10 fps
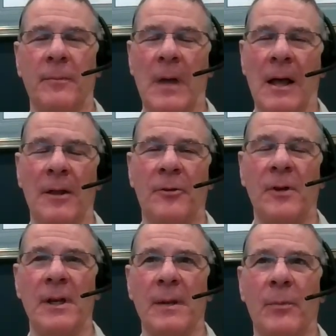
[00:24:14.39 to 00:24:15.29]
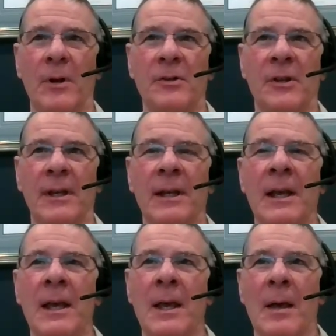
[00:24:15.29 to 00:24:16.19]
3D printing,
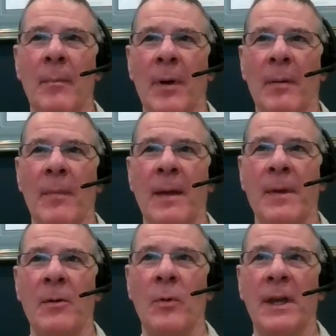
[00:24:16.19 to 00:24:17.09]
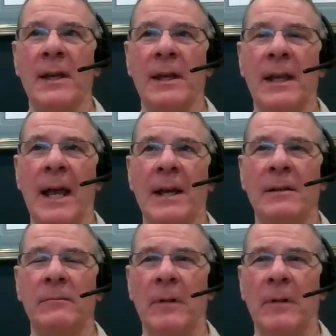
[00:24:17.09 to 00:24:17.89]
but maybe we can get